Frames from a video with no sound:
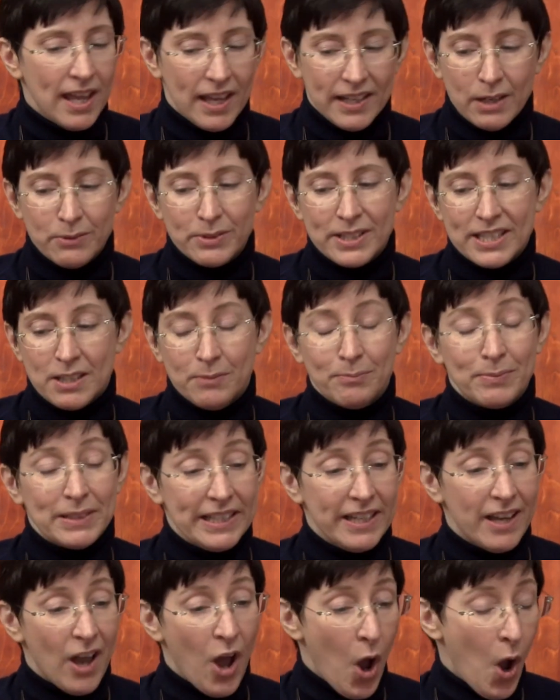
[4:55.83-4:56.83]
and I would
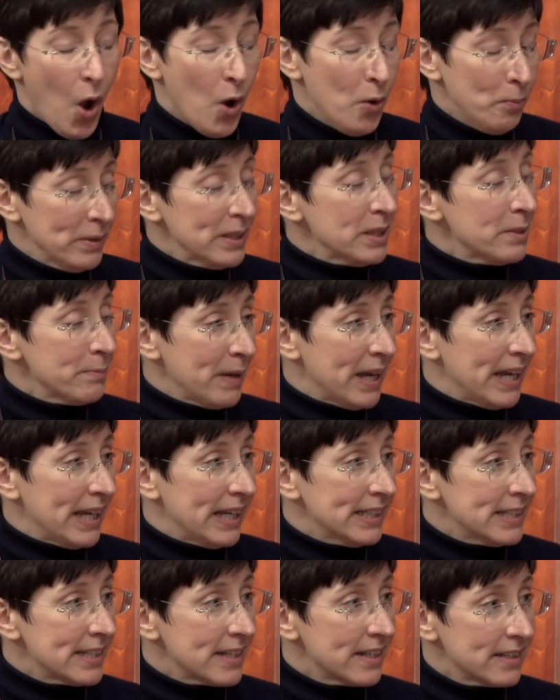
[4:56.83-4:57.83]
simply open the
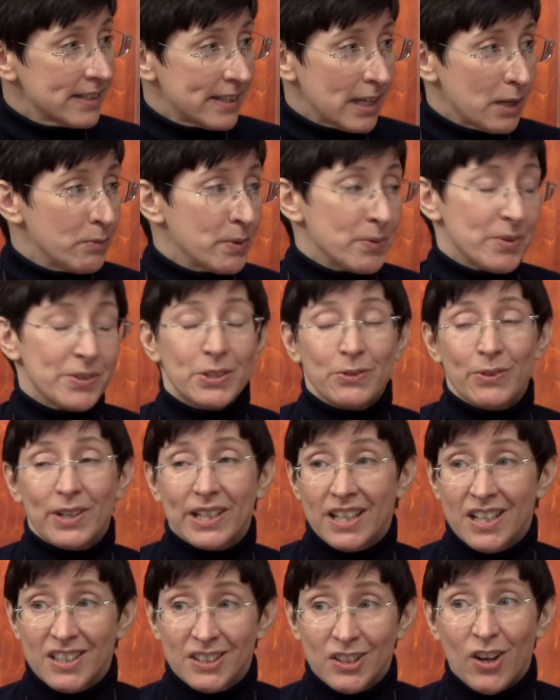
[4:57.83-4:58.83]
page, say we were
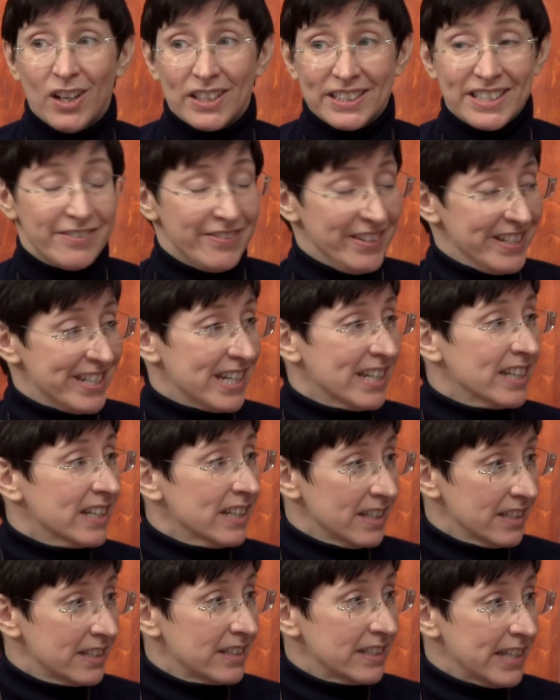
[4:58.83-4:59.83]
doing long
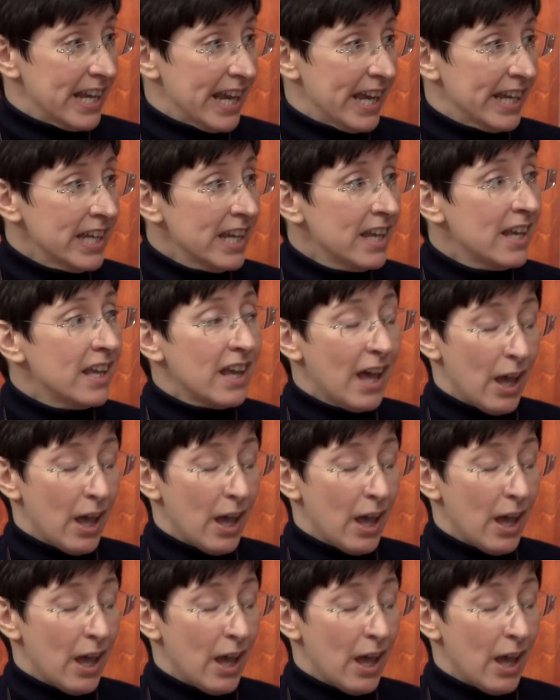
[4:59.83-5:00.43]
division today.